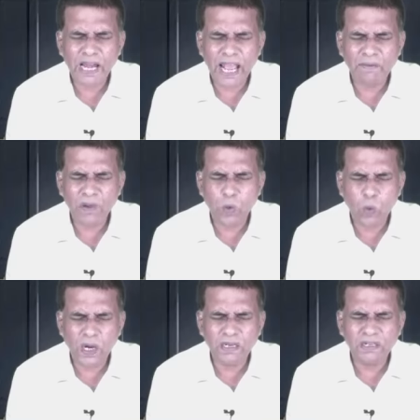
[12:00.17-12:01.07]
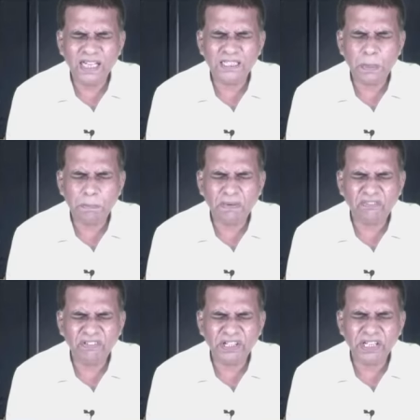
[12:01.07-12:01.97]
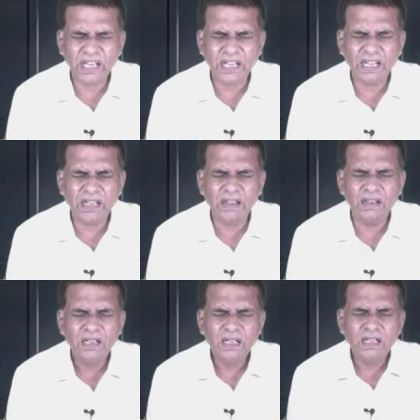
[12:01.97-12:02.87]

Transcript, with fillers: have a word. Let the prophetic uh,